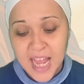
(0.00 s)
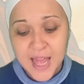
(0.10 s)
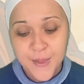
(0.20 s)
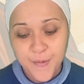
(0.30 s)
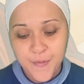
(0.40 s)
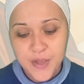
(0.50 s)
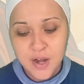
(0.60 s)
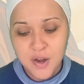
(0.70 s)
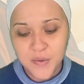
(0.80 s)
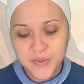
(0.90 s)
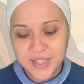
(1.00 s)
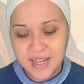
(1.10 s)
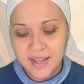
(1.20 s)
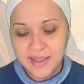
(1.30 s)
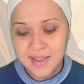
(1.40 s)
The fear of
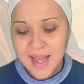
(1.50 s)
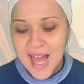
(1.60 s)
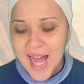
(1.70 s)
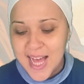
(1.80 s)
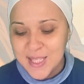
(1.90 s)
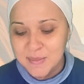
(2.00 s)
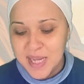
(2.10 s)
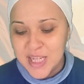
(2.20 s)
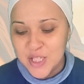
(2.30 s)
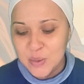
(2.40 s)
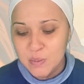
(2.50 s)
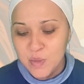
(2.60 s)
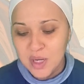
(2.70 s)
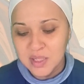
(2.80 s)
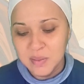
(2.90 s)
death has been
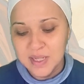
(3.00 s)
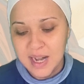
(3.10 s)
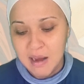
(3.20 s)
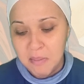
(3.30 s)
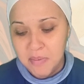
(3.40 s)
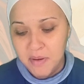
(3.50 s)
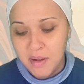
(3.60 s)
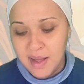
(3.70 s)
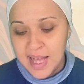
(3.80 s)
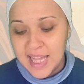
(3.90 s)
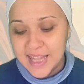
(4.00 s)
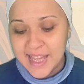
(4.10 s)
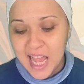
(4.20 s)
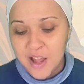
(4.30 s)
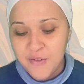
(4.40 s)
swallowed up.
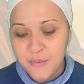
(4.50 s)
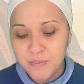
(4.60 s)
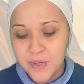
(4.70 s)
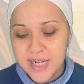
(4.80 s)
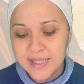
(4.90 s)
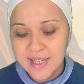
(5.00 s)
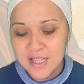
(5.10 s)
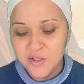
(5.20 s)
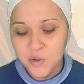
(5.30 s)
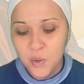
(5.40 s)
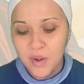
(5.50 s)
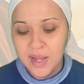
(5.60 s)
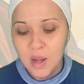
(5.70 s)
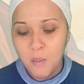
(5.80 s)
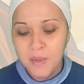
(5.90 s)
Life brings us
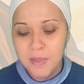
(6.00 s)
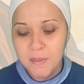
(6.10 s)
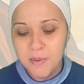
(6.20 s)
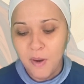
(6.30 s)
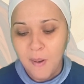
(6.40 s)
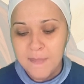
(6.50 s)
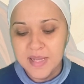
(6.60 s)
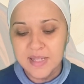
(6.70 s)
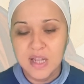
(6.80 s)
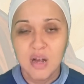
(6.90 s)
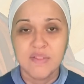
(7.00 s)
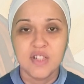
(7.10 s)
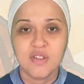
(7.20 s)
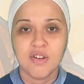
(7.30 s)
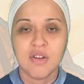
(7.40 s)
joy with the promise of
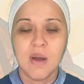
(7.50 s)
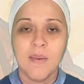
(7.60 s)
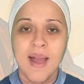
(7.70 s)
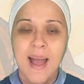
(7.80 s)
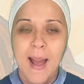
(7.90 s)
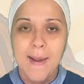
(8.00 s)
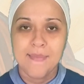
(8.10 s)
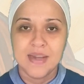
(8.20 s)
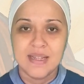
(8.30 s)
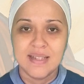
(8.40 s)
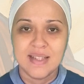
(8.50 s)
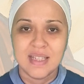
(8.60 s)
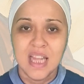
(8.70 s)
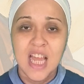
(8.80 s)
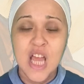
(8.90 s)
eternal happiness."
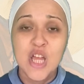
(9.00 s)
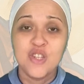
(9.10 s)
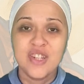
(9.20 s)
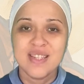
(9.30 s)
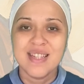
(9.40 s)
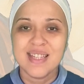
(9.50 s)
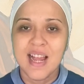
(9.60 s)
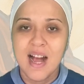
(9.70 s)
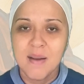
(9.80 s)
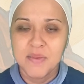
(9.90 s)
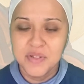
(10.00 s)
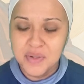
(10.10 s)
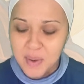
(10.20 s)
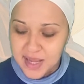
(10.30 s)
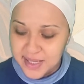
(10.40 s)
Jesus comes
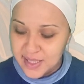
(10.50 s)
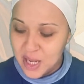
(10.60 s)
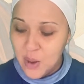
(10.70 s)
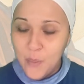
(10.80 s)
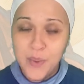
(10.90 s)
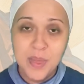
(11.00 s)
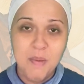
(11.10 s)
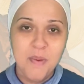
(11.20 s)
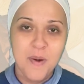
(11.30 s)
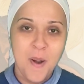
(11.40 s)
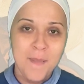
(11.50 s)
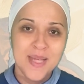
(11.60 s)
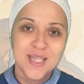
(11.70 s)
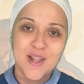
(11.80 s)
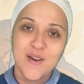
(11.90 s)
to us with the
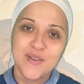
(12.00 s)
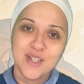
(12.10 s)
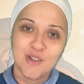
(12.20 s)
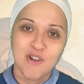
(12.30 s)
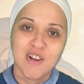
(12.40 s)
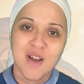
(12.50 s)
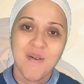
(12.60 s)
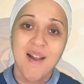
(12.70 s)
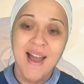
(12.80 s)
promise of eternal